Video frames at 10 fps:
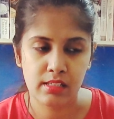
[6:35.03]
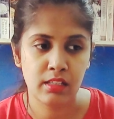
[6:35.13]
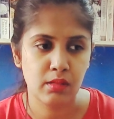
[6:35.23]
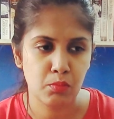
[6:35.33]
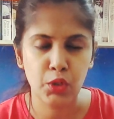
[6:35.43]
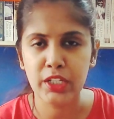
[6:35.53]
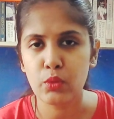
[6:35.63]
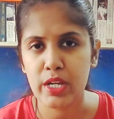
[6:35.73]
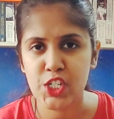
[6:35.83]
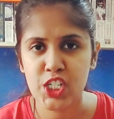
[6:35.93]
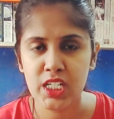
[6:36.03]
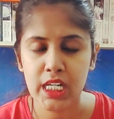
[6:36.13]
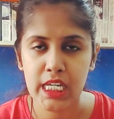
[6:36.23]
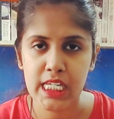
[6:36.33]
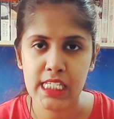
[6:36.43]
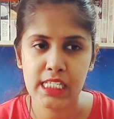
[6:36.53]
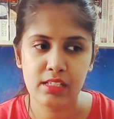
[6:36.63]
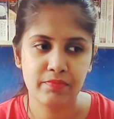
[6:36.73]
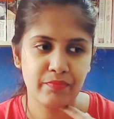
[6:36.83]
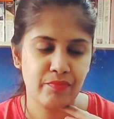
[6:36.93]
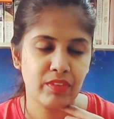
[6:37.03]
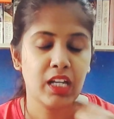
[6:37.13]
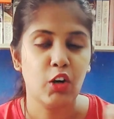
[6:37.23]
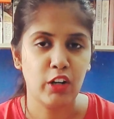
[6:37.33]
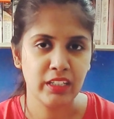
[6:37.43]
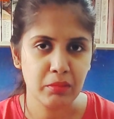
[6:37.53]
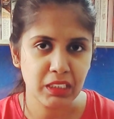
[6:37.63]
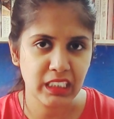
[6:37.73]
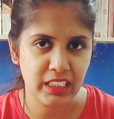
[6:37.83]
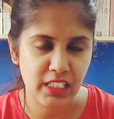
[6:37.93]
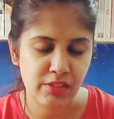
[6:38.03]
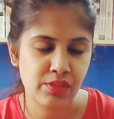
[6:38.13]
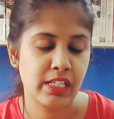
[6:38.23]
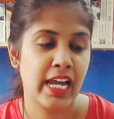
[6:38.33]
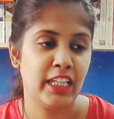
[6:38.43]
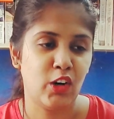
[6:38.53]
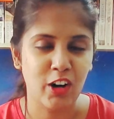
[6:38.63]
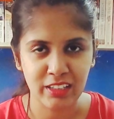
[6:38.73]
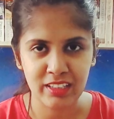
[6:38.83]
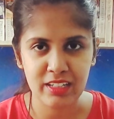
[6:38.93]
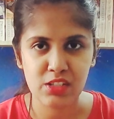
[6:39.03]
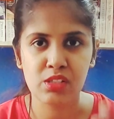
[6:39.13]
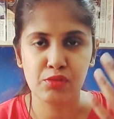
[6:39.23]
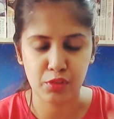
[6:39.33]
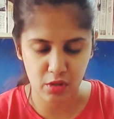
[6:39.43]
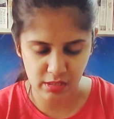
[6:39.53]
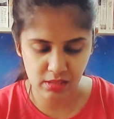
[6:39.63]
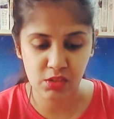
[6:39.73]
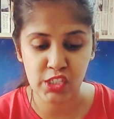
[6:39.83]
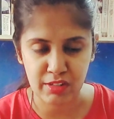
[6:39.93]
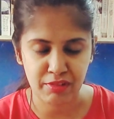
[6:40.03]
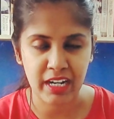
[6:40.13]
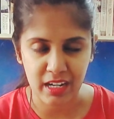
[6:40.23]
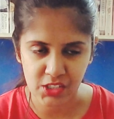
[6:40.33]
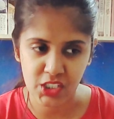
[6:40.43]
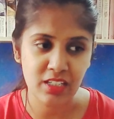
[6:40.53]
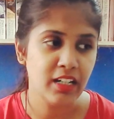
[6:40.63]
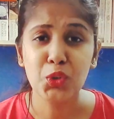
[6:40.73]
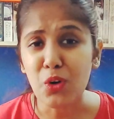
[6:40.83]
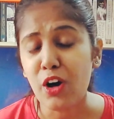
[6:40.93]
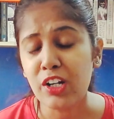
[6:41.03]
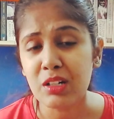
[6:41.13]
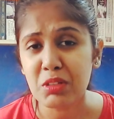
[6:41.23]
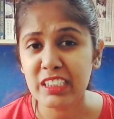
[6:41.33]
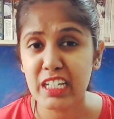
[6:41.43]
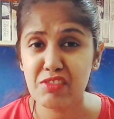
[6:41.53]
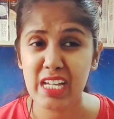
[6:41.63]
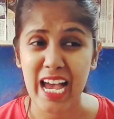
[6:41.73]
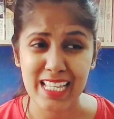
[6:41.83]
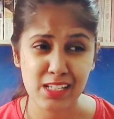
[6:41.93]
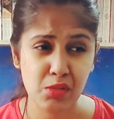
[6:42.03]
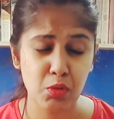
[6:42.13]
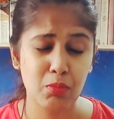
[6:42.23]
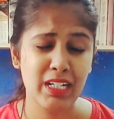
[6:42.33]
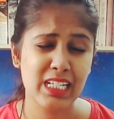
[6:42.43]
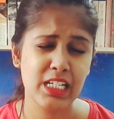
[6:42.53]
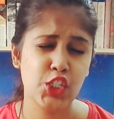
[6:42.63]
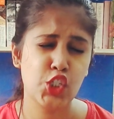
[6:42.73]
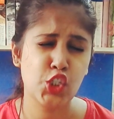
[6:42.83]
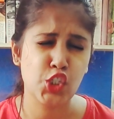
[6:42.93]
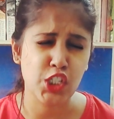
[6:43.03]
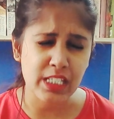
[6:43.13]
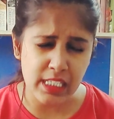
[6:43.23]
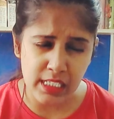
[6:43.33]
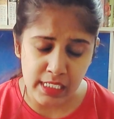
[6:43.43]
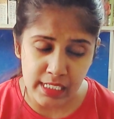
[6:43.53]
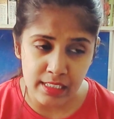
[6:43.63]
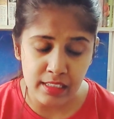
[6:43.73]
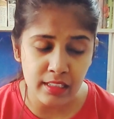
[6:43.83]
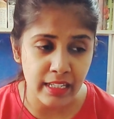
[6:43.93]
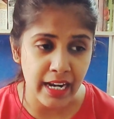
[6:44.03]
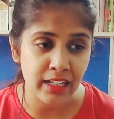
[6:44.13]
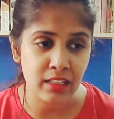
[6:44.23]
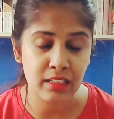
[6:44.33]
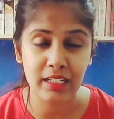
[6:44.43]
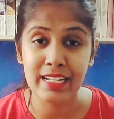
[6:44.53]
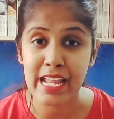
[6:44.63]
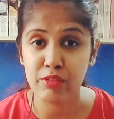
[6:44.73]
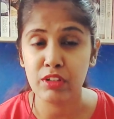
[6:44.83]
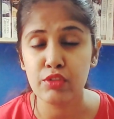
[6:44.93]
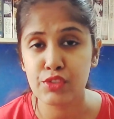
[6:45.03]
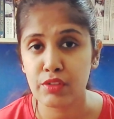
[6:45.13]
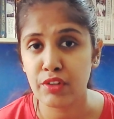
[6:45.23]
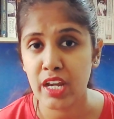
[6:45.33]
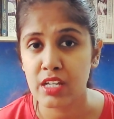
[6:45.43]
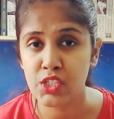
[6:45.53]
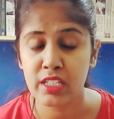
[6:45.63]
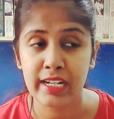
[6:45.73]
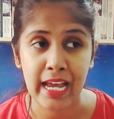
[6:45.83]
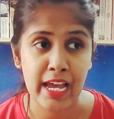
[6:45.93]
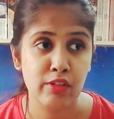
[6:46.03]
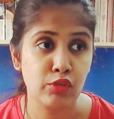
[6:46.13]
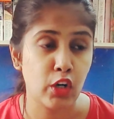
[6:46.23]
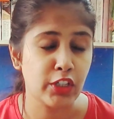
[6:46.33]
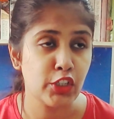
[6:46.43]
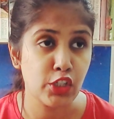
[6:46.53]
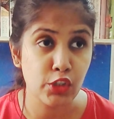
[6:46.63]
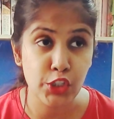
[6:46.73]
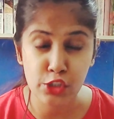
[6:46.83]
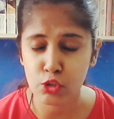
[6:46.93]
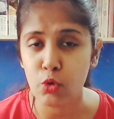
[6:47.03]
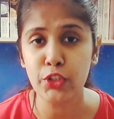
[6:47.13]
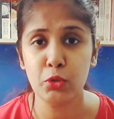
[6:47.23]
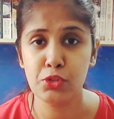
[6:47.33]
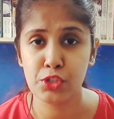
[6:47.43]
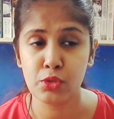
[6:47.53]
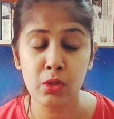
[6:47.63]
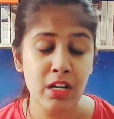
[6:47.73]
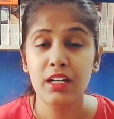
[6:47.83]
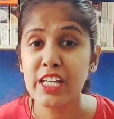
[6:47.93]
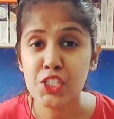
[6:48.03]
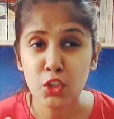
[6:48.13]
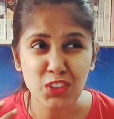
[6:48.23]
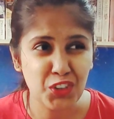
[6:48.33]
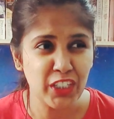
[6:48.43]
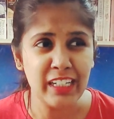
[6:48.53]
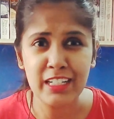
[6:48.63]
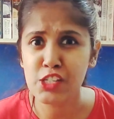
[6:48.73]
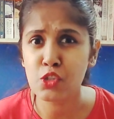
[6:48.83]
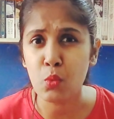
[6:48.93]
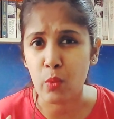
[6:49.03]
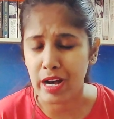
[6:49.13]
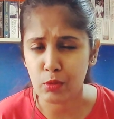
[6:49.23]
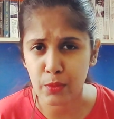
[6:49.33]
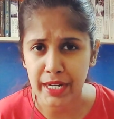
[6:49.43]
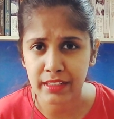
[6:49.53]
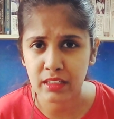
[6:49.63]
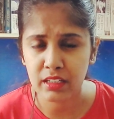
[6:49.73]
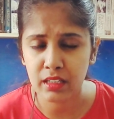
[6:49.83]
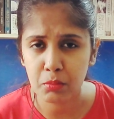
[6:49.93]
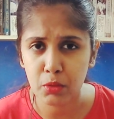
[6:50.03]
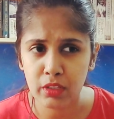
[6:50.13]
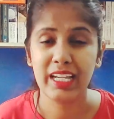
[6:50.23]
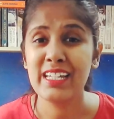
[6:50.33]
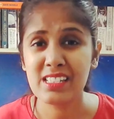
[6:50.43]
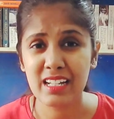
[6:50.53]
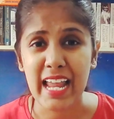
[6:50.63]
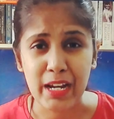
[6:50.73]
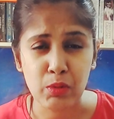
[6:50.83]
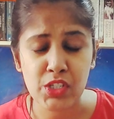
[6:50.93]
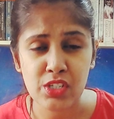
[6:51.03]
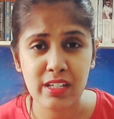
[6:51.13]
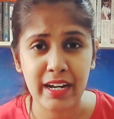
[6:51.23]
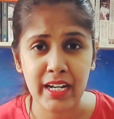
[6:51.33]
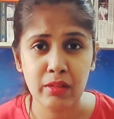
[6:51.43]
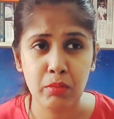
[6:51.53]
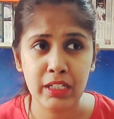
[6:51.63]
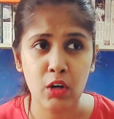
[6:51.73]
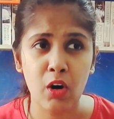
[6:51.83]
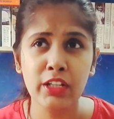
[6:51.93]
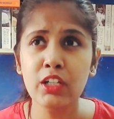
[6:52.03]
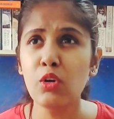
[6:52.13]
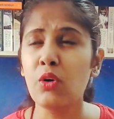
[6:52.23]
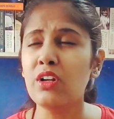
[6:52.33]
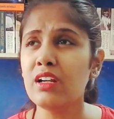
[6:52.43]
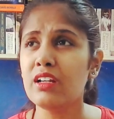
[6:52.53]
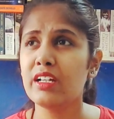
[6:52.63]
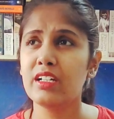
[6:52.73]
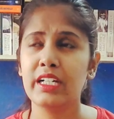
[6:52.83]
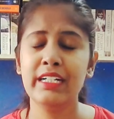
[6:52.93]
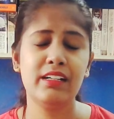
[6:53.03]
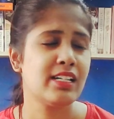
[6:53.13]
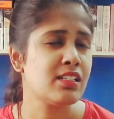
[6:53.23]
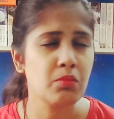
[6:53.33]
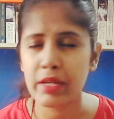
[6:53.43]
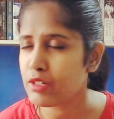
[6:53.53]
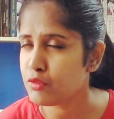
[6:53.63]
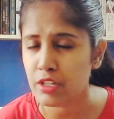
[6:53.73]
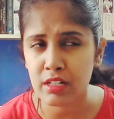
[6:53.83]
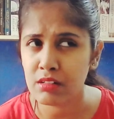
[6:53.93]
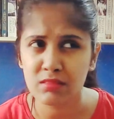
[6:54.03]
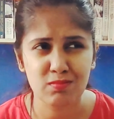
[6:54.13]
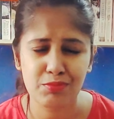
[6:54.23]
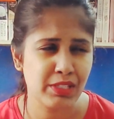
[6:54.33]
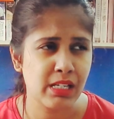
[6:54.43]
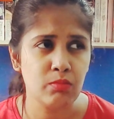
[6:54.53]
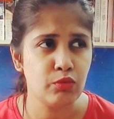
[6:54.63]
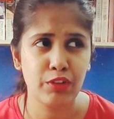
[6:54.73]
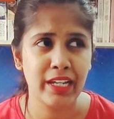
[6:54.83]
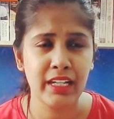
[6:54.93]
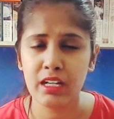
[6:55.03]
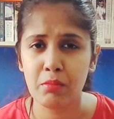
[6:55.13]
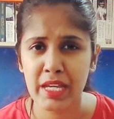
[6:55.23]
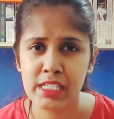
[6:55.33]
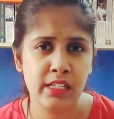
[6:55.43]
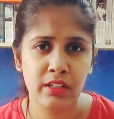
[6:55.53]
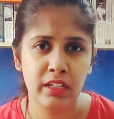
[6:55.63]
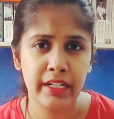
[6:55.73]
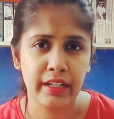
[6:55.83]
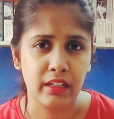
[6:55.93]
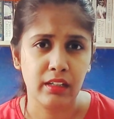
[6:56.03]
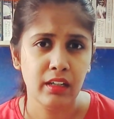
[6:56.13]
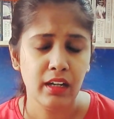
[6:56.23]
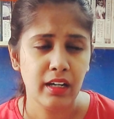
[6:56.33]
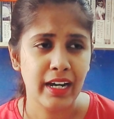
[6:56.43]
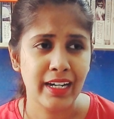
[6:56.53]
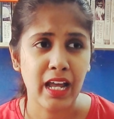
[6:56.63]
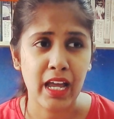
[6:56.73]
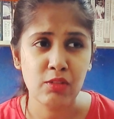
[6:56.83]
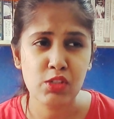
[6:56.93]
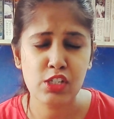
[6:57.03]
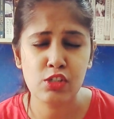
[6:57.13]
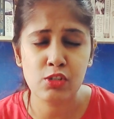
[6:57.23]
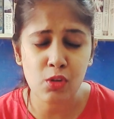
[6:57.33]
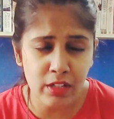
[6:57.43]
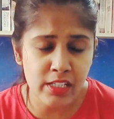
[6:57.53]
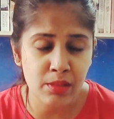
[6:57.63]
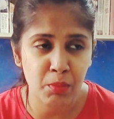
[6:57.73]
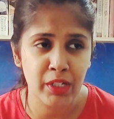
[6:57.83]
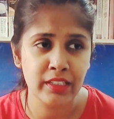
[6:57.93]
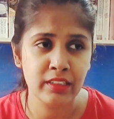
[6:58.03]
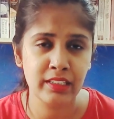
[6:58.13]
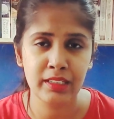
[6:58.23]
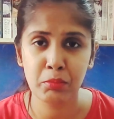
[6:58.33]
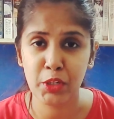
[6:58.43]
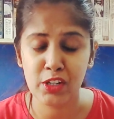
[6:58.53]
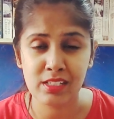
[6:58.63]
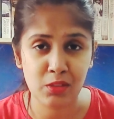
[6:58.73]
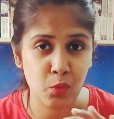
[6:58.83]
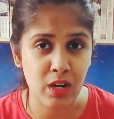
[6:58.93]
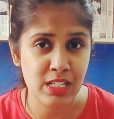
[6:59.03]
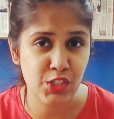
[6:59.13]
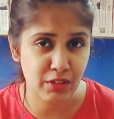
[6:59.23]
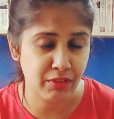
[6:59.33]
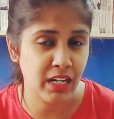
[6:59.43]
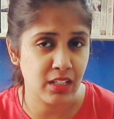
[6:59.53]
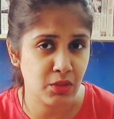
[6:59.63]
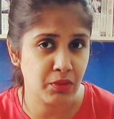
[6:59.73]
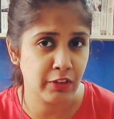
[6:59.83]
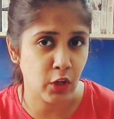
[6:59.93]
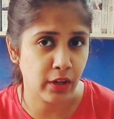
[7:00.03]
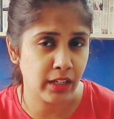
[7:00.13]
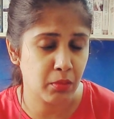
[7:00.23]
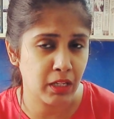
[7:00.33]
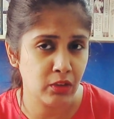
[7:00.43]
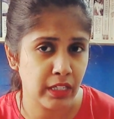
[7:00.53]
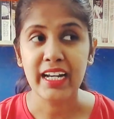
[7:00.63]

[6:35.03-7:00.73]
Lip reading: The book in question is Honor Among Thieves, and the author is, of course, Jeffrey Archer. Though Honor Among Thieves has its moments, it just isn't that level of Jeffrey Archer that I have gotten so used to. There's no thrill, there's no wow factor in the book. Yes, the language is great, but on the whole, it doesn't make for some very amazing reading. And I was so disappointed in it because it was Jeffrey Archer we were talking about.